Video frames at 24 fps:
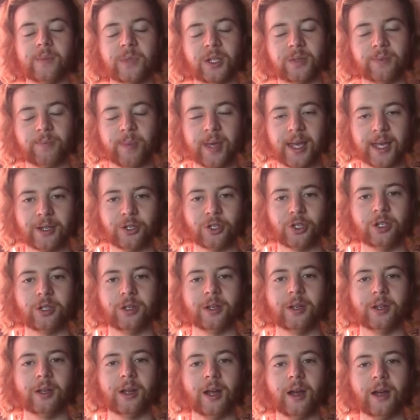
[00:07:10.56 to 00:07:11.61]

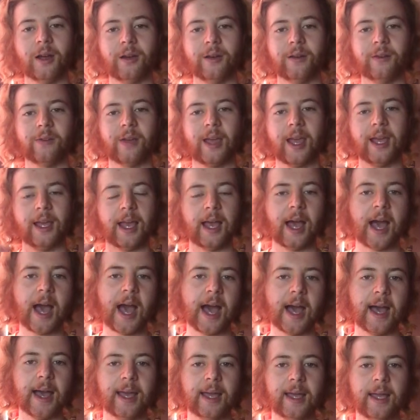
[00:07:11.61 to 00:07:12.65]
depiction of a
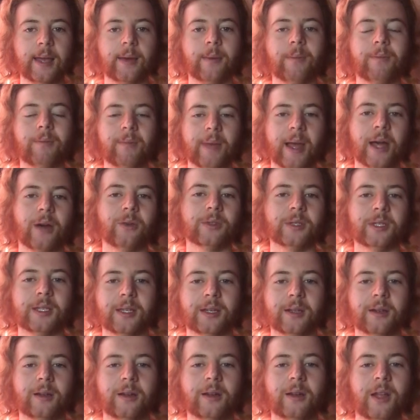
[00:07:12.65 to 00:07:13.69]
high
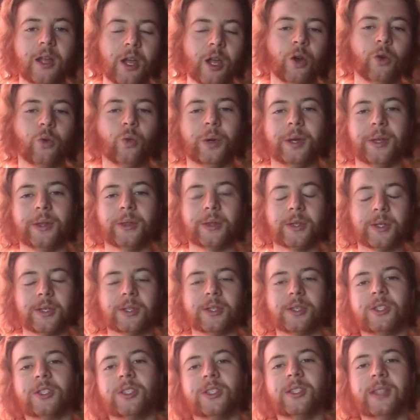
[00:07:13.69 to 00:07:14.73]
mountain with
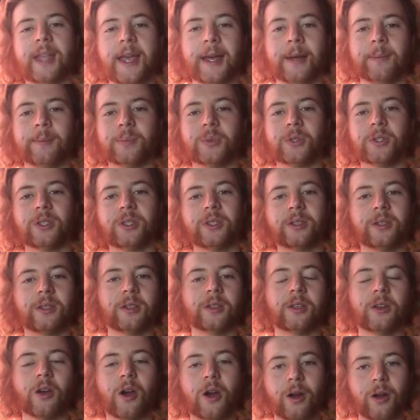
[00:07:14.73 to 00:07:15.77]
steps
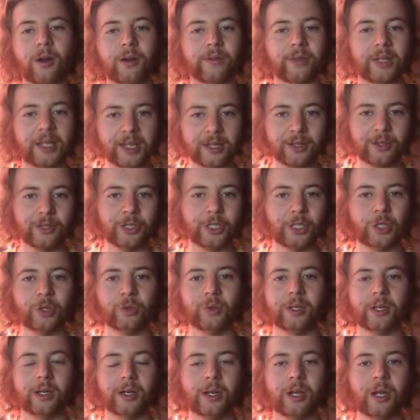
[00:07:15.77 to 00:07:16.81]
carved
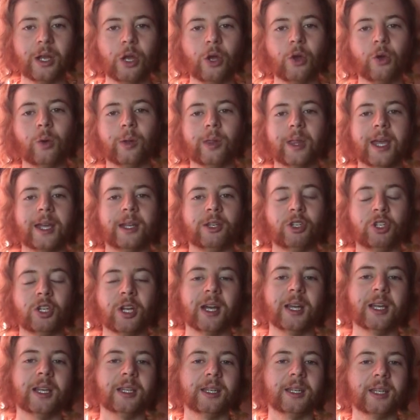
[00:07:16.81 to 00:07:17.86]
into it with a
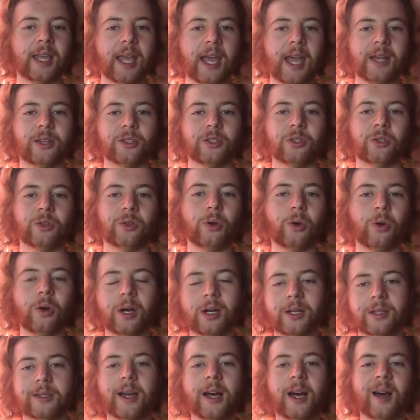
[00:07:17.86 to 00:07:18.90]
giant castle
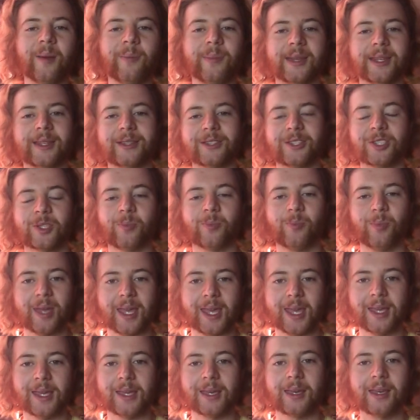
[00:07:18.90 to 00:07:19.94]
atop its
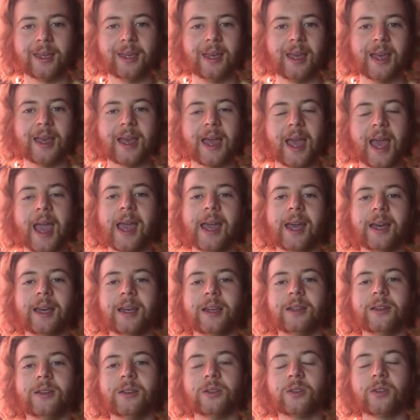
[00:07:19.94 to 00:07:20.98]
peak.
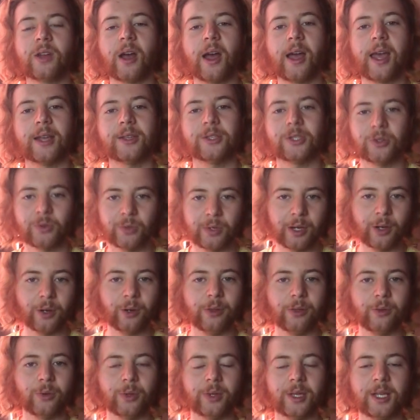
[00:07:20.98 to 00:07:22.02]
And as you go
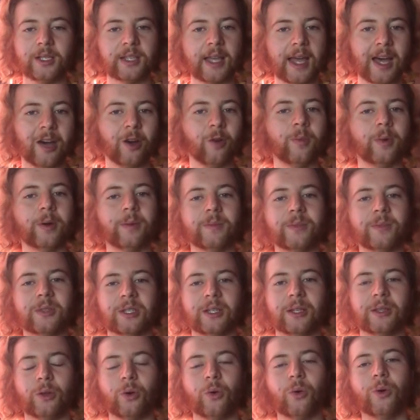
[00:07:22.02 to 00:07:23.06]
through these albums
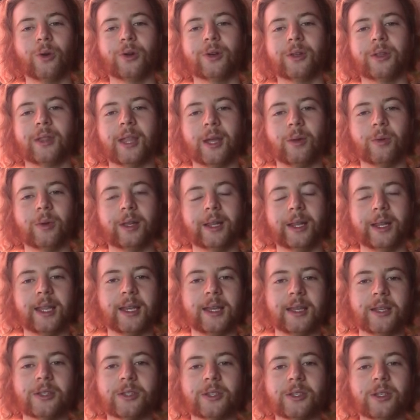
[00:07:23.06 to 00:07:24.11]
in the order they
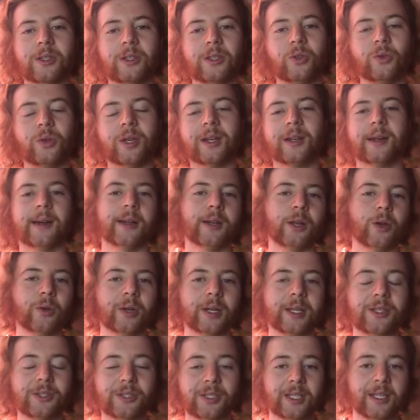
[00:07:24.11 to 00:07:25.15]
released, you can not
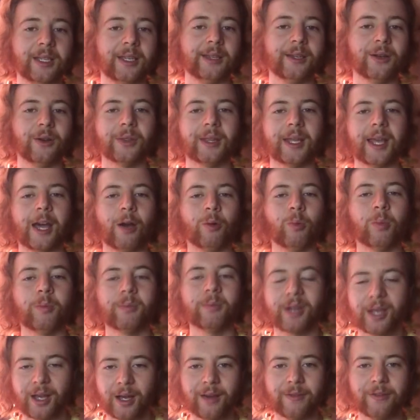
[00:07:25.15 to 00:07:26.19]
only see on the
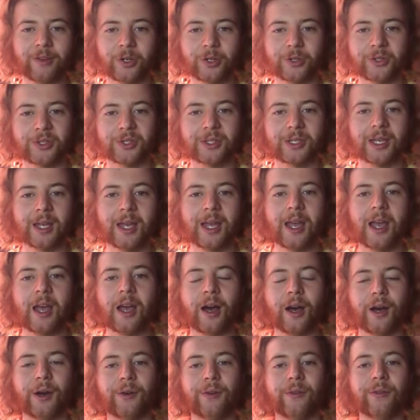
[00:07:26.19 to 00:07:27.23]
album covers
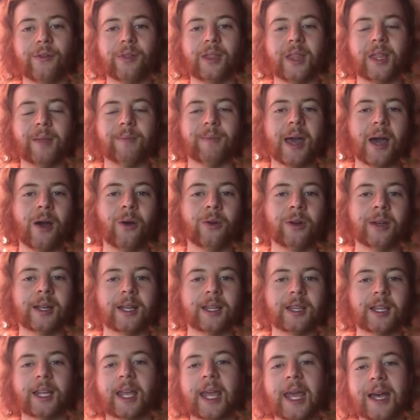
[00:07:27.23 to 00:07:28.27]
of the mountain
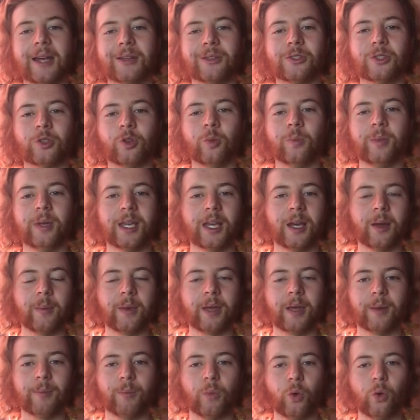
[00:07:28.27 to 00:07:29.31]
and the castle
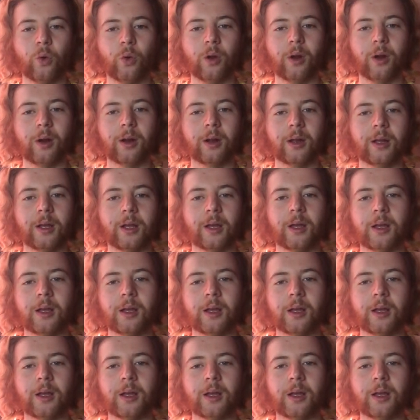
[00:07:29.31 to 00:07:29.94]
becoming more